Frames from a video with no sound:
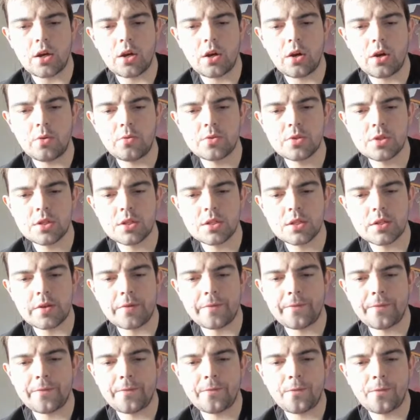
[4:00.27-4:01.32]
Lotus
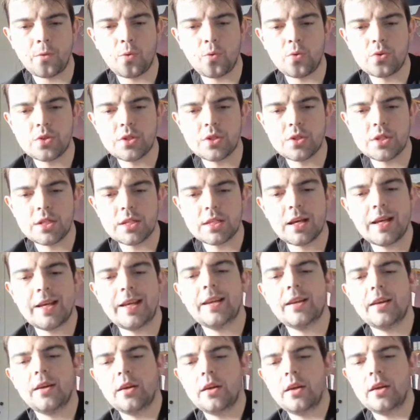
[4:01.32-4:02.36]

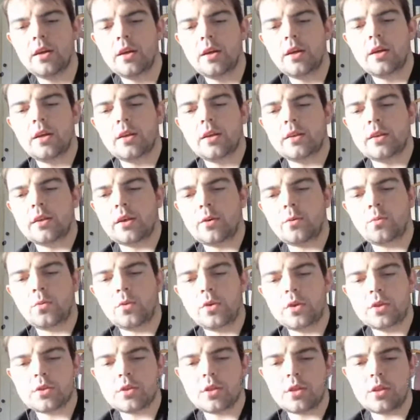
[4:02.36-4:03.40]
49. Now,
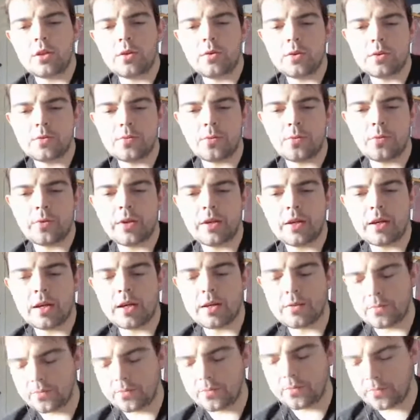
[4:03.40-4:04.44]
what is the Lotus
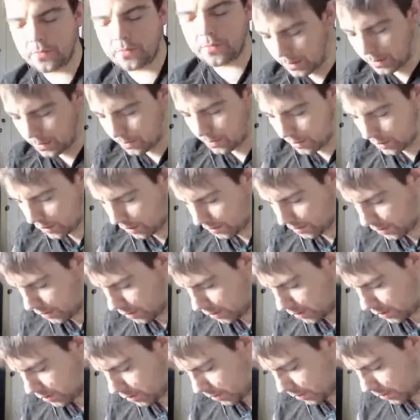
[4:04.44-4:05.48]
49? For people that don't
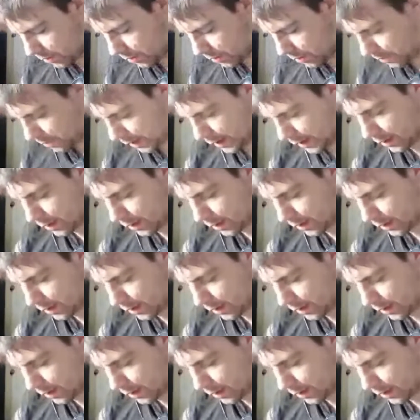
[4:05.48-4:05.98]
know about